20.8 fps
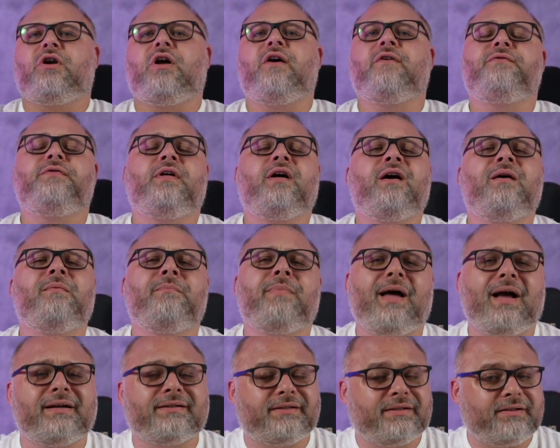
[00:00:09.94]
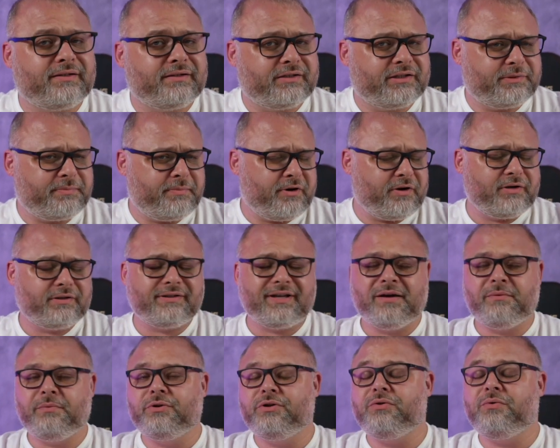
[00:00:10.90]
off the unboxing experience
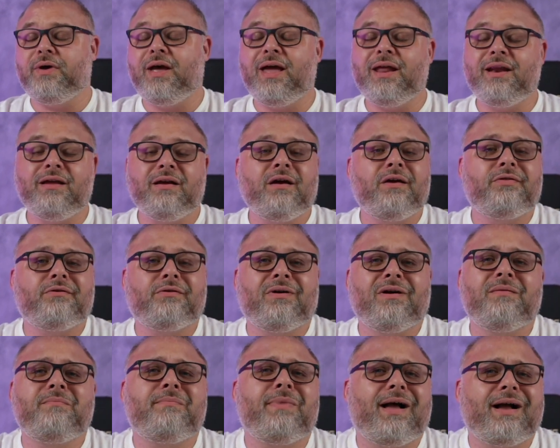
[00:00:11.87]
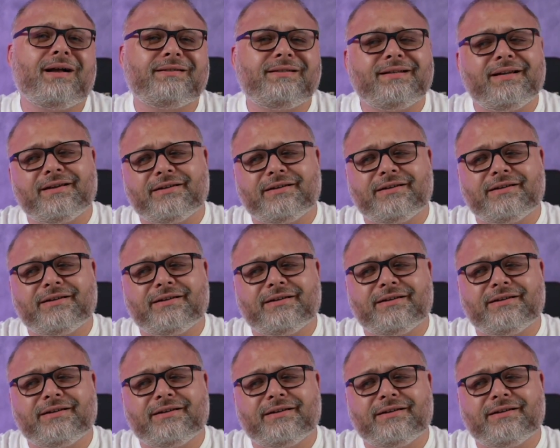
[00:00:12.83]
like we do any other unboxing